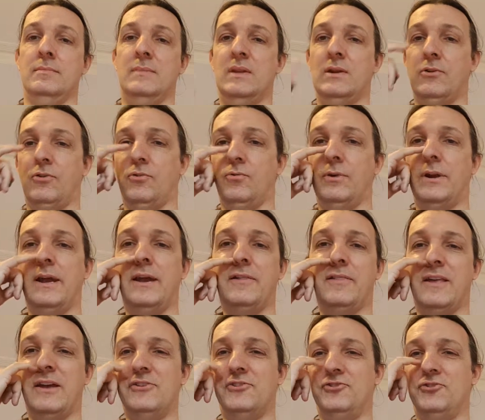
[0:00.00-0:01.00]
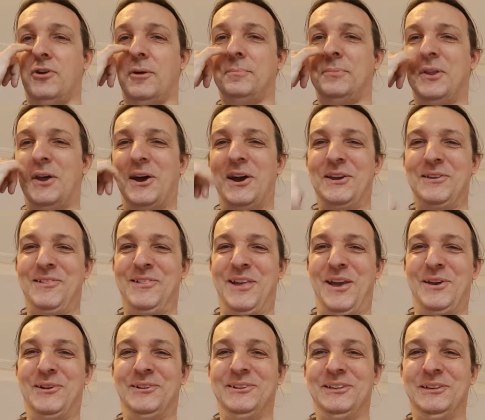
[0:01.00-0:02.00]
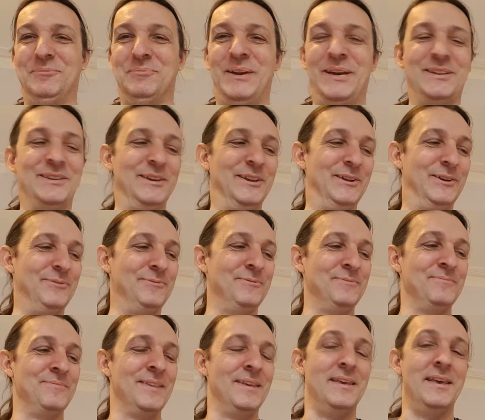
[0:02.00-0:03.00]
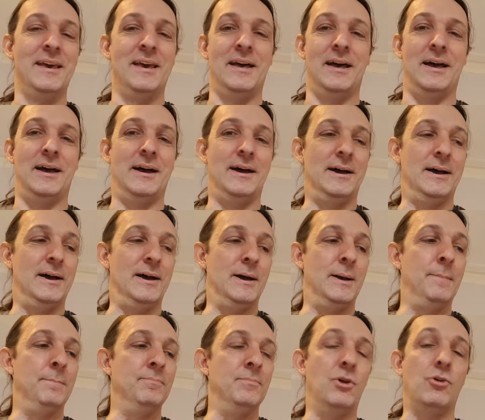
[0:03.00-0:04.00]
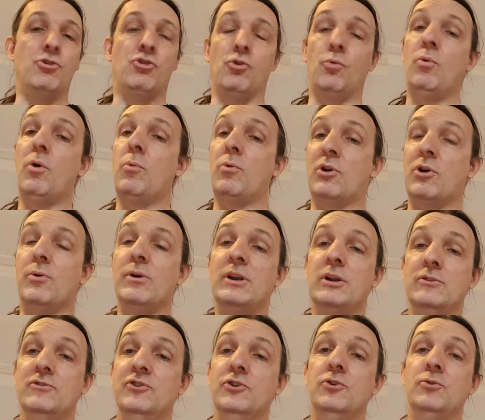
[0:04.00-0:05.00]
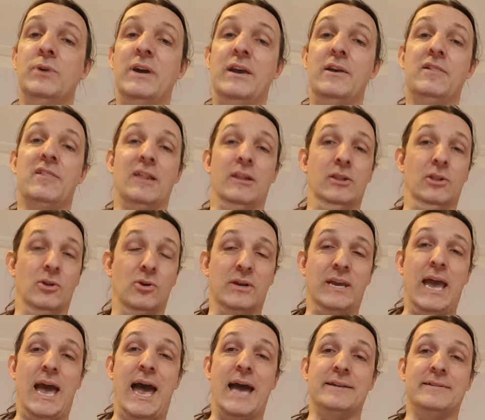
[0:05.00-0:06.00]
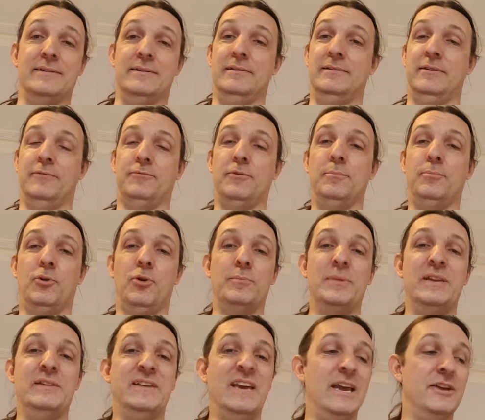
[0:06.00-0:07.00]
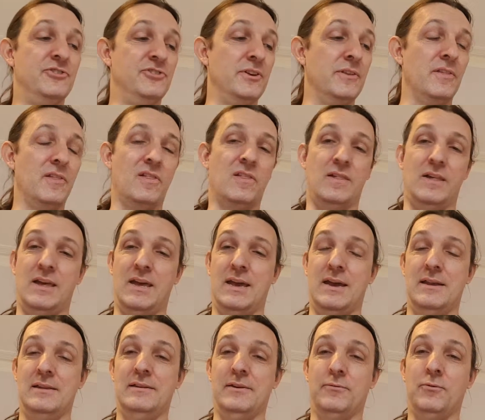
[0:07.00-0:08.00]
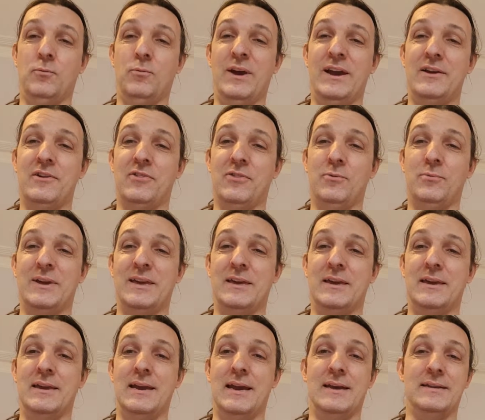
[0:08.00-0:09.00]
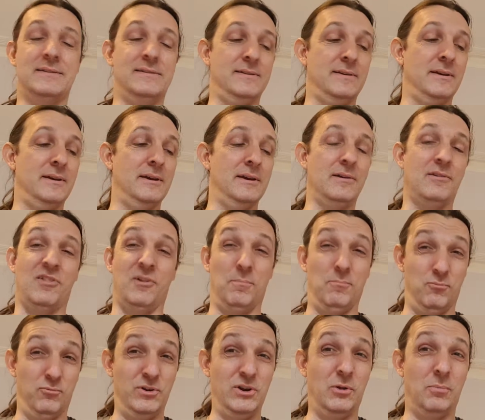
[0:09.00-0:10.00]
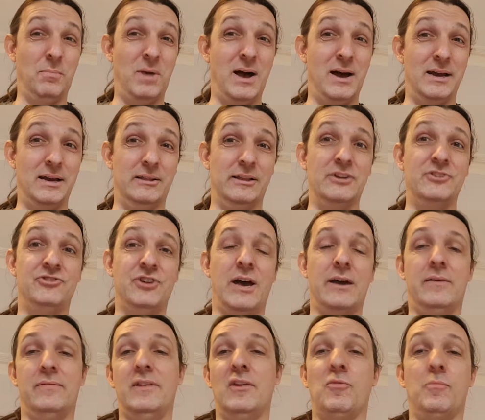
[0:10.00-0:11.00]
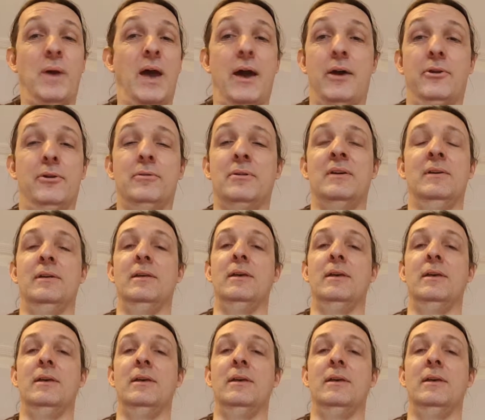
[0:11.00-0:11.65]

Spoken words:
It sort of has that sharp 9 sound a little bit, So what we're going to do is look at different permutations and different ways that we can get some real mileage out of this pattern.